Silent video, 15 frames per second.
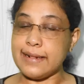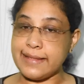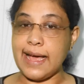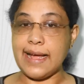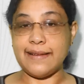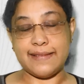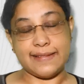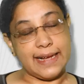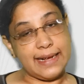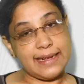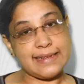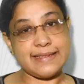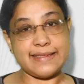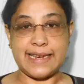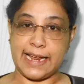That's the
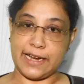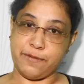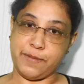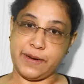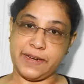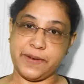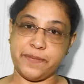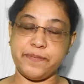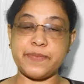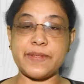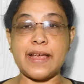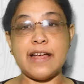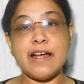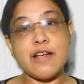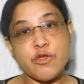statement.
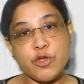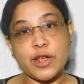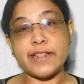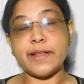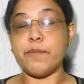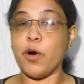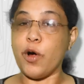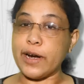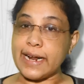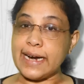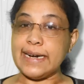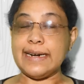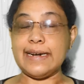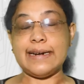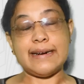So in the
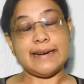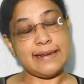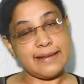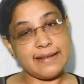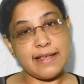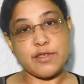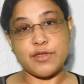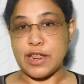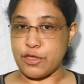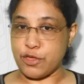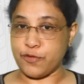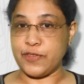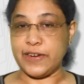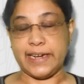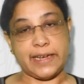modern sense
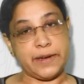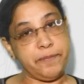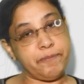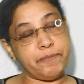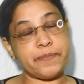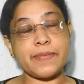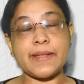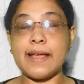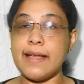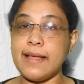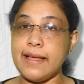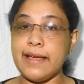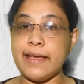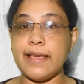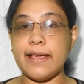of the term,
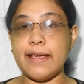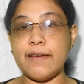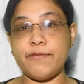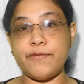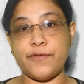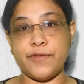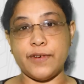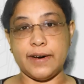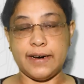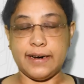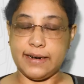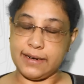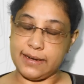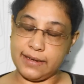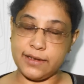if
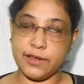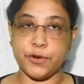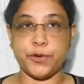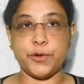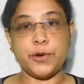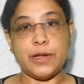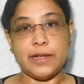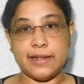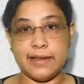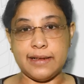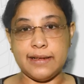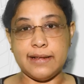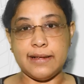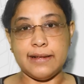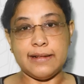you
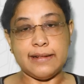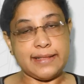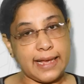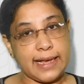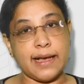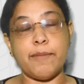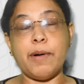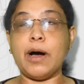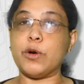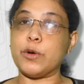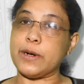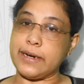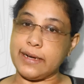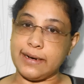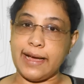think about
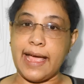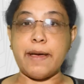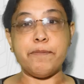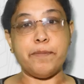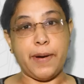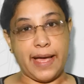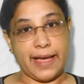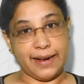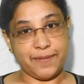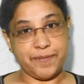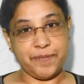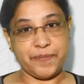empire,